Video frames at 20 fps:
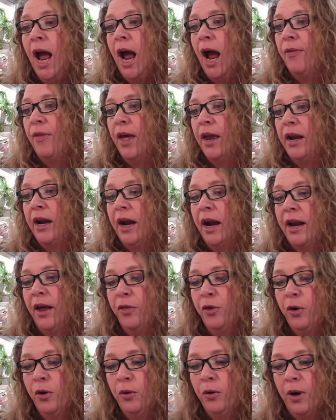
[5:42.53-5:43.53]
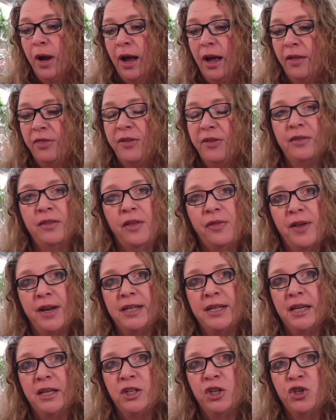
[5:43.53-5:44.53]
And then another uh, thing that they
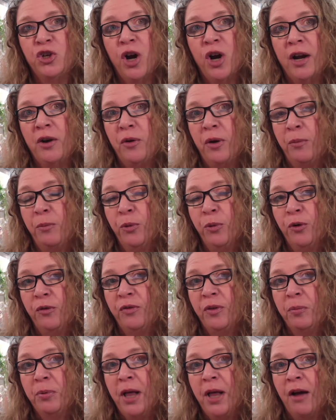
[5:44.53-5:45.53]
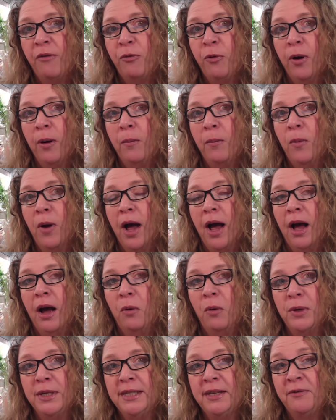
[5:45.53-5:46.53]
did to try to improve the platform
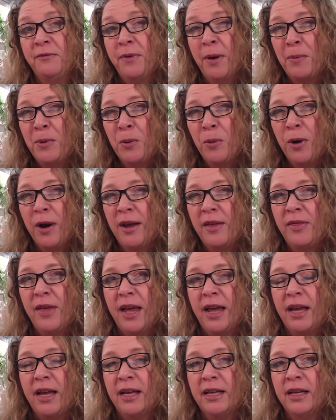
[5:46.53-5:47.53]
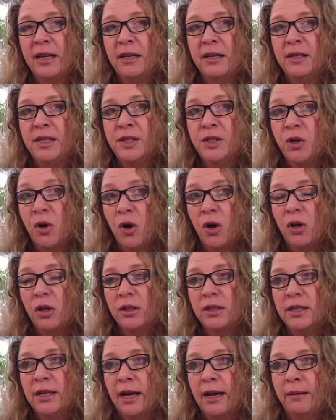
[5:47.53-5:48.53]
uh, was in February they
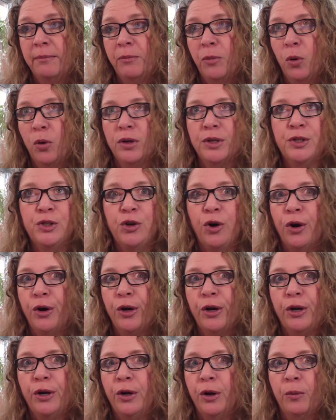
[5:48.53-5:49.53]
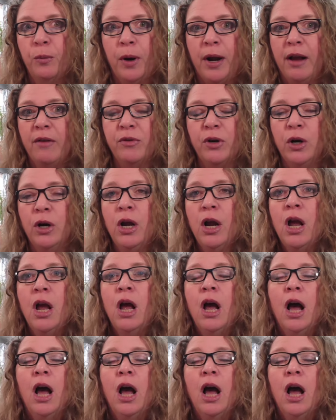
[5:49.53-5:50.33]
installed um, or started or whatever